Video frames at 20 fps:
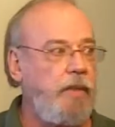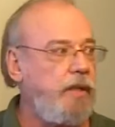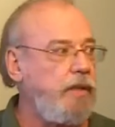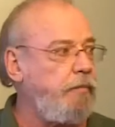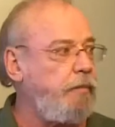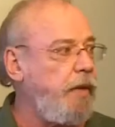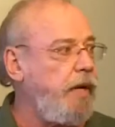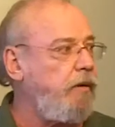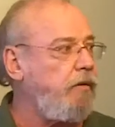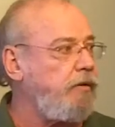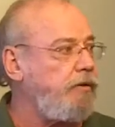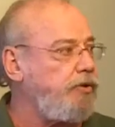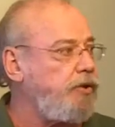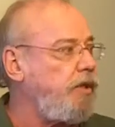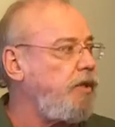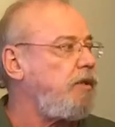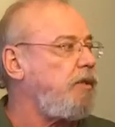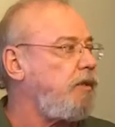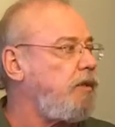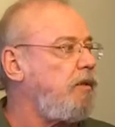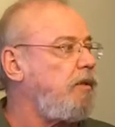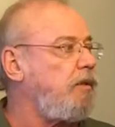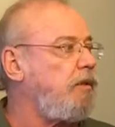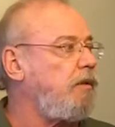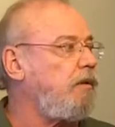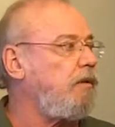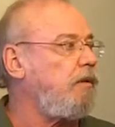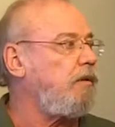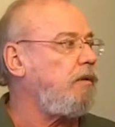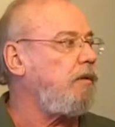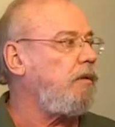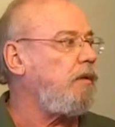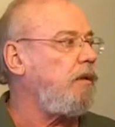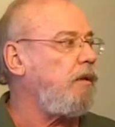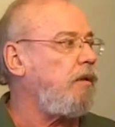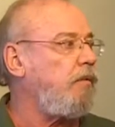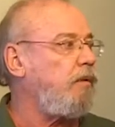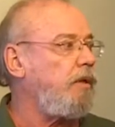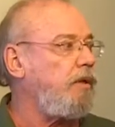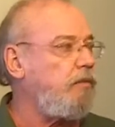by the power of Jesus,
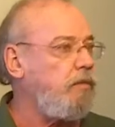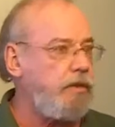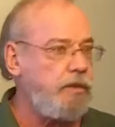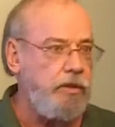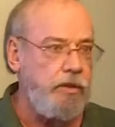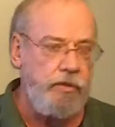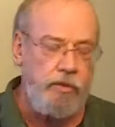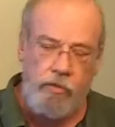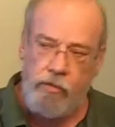what he wants